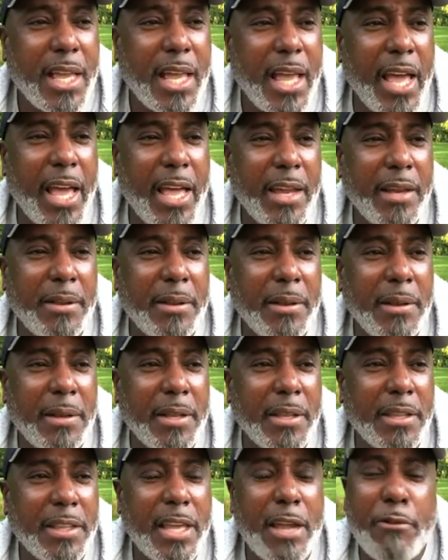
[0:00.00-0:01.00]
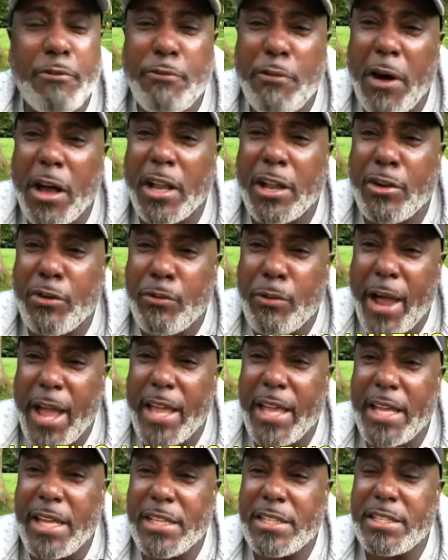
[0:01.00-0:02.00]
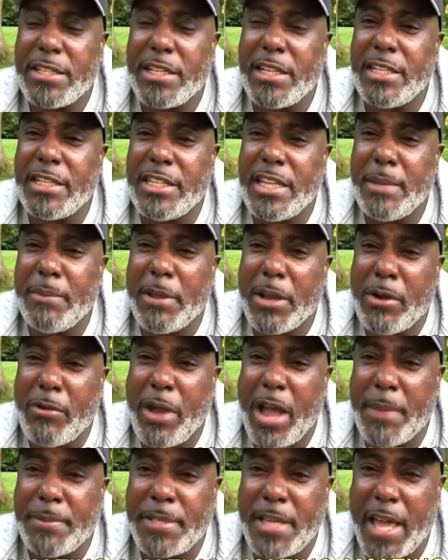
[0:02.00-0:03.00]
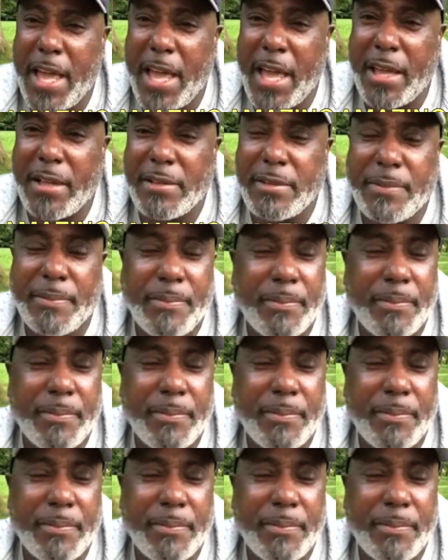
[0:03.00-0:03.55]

and they're falling right into the demon crap's hand.